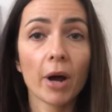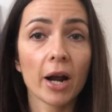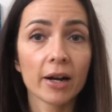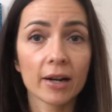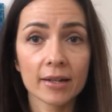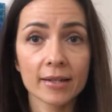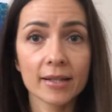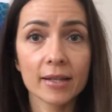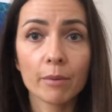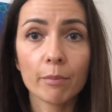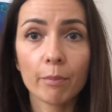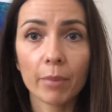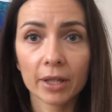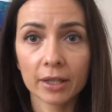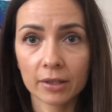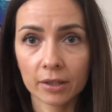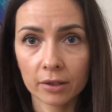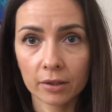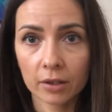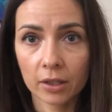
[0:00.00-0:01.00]

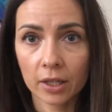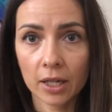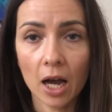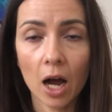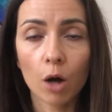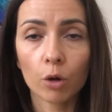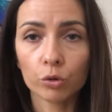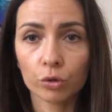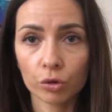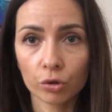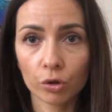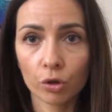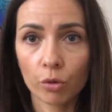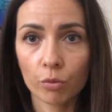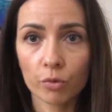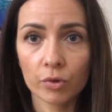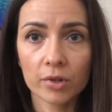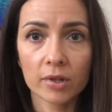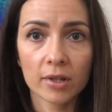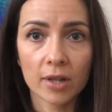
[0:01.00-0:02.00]
parasympathetic
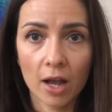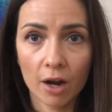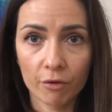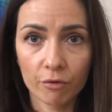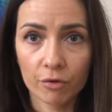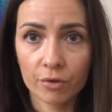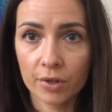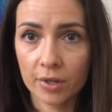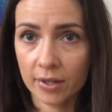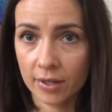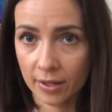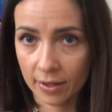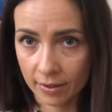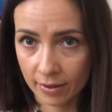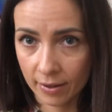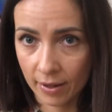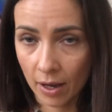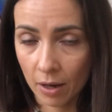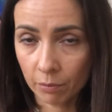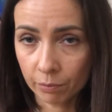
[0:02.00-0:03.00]
autonomous nervous
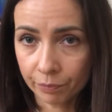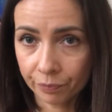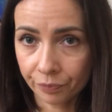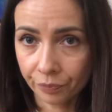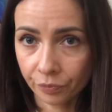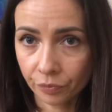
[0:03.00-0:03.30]
system.